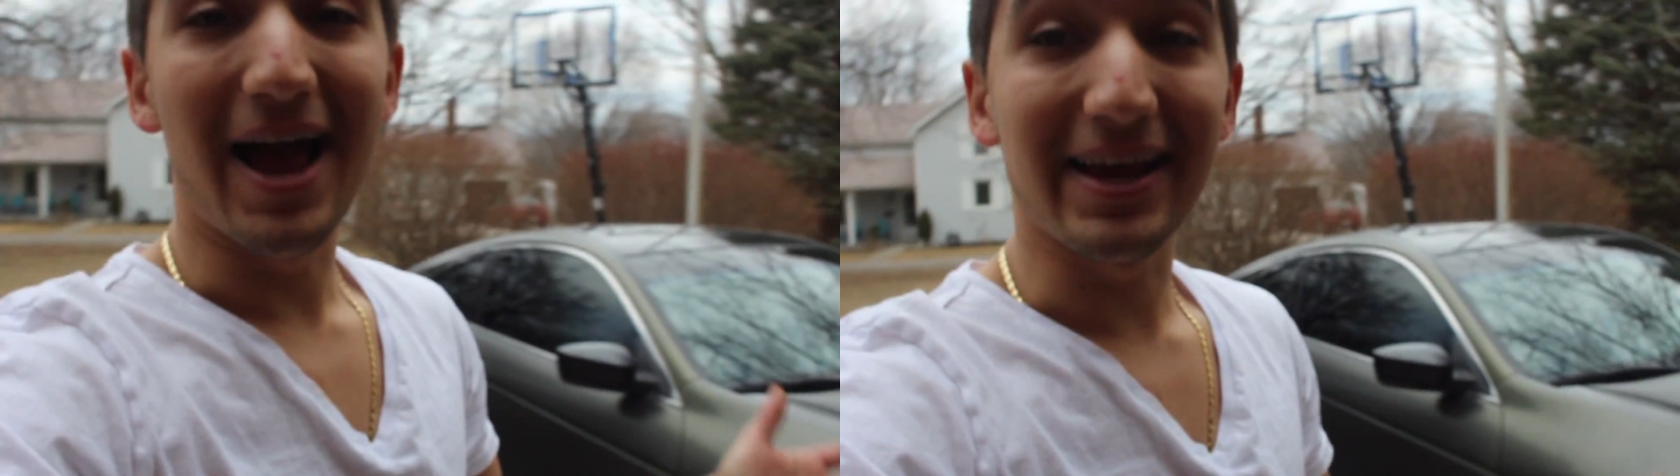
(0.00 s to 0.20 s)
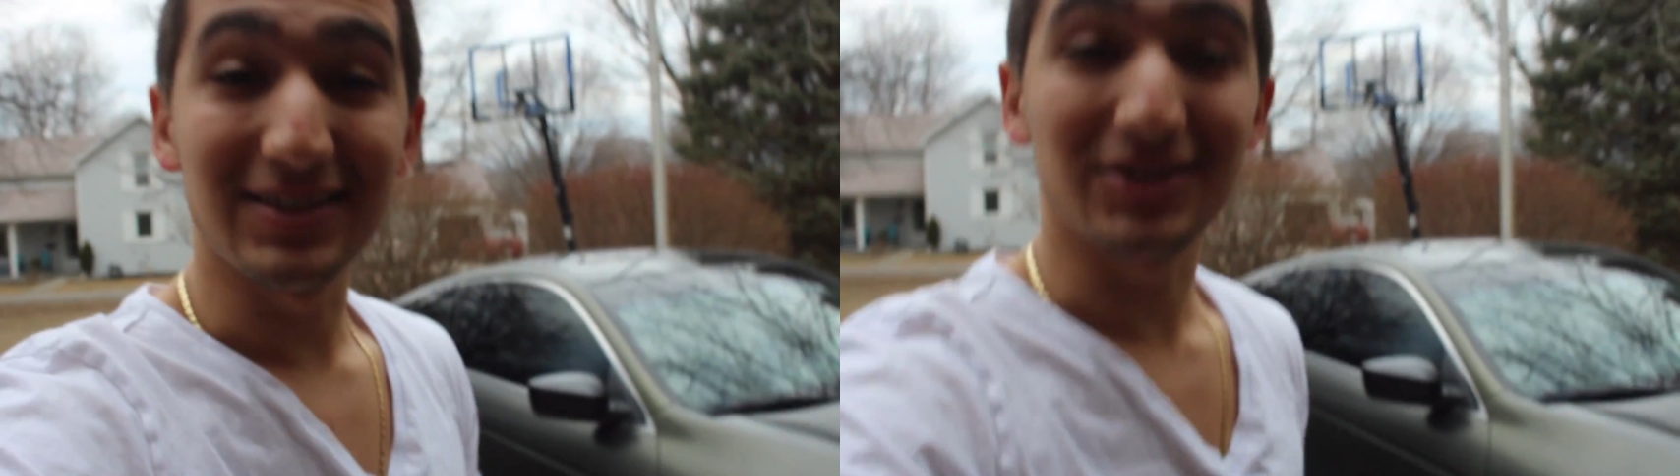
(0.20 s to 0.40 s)

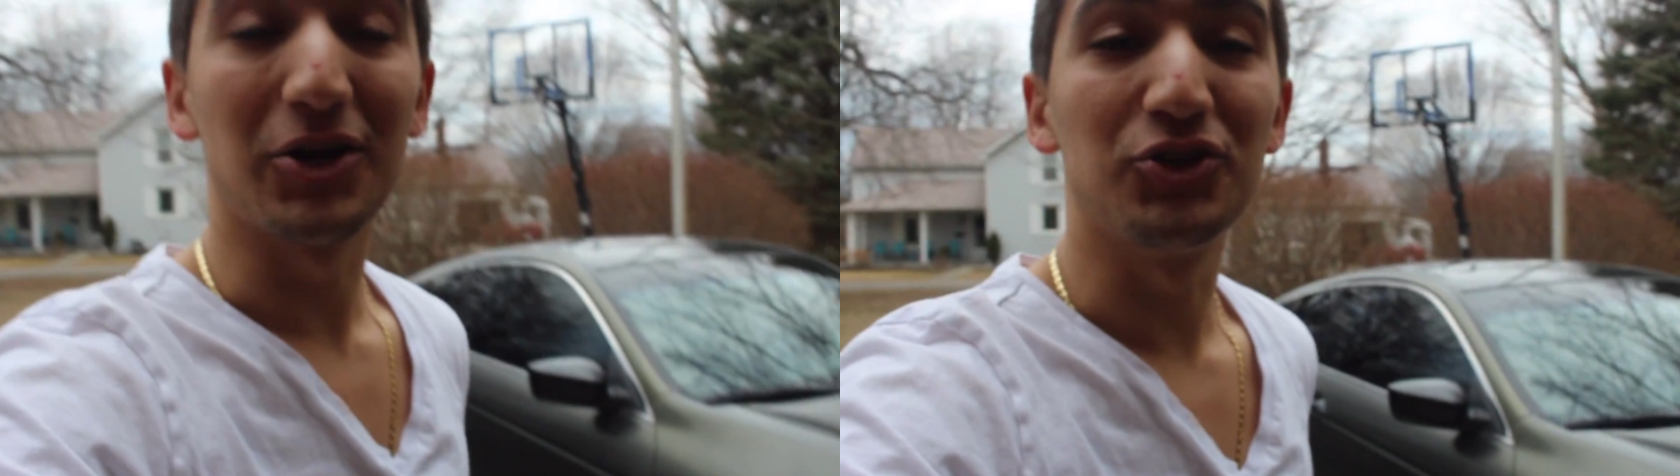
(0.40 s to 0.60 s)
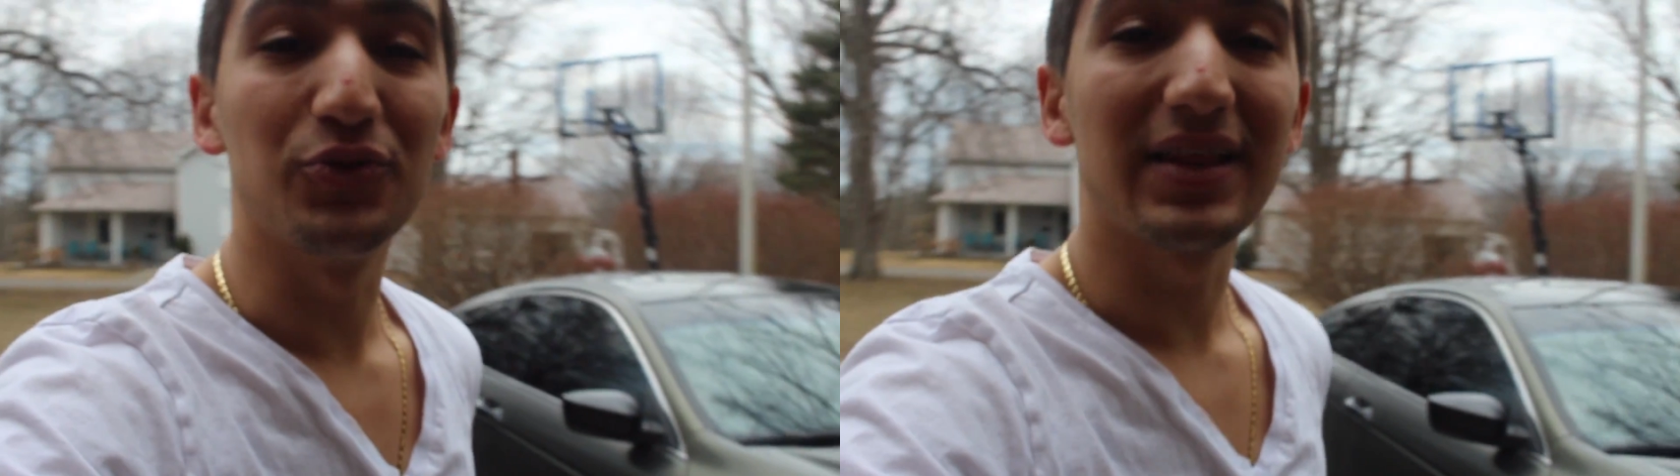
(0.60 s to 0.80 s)
I can
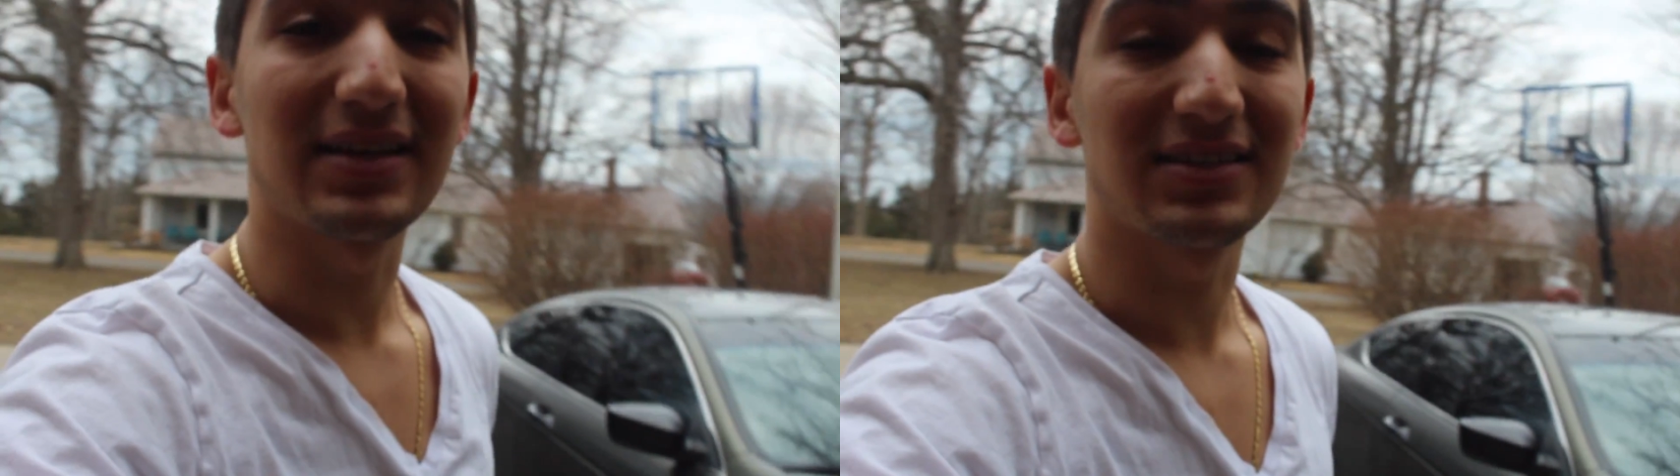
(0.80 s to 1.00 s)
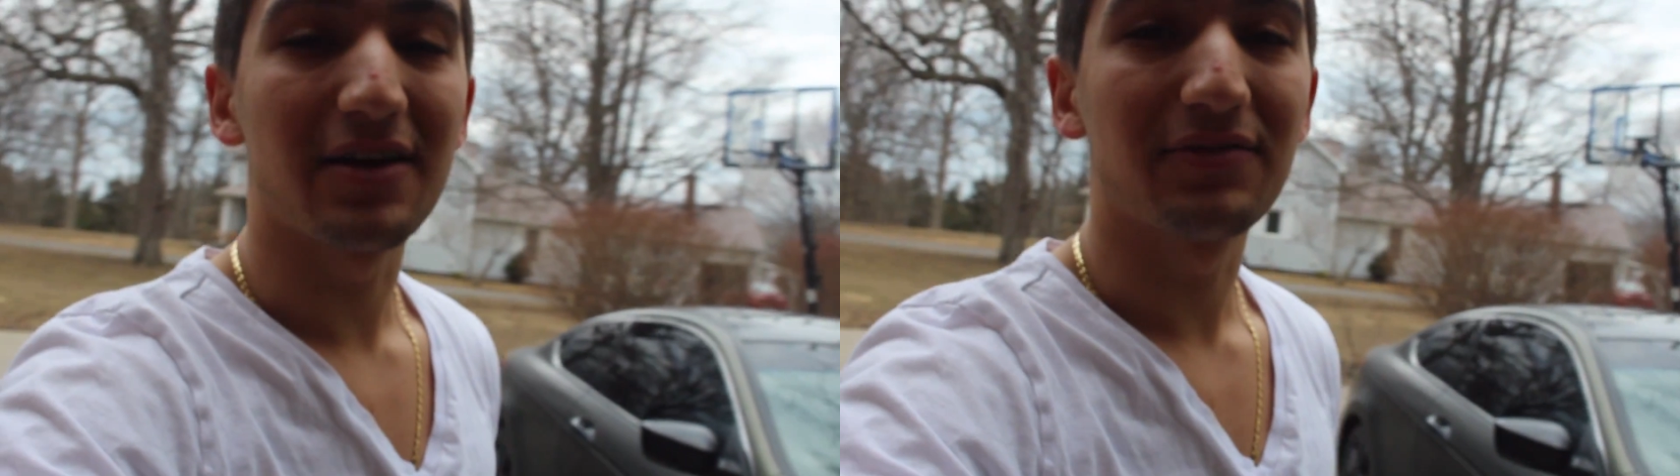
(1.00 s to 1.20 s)
start doing
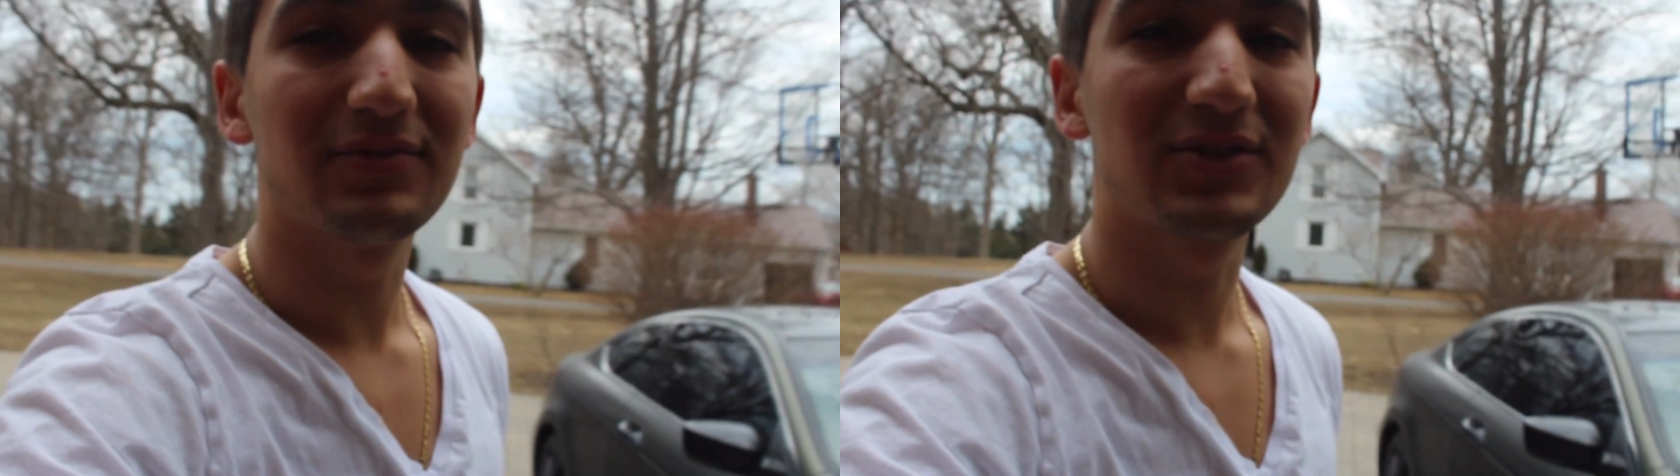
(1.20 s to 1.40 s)
that stuff.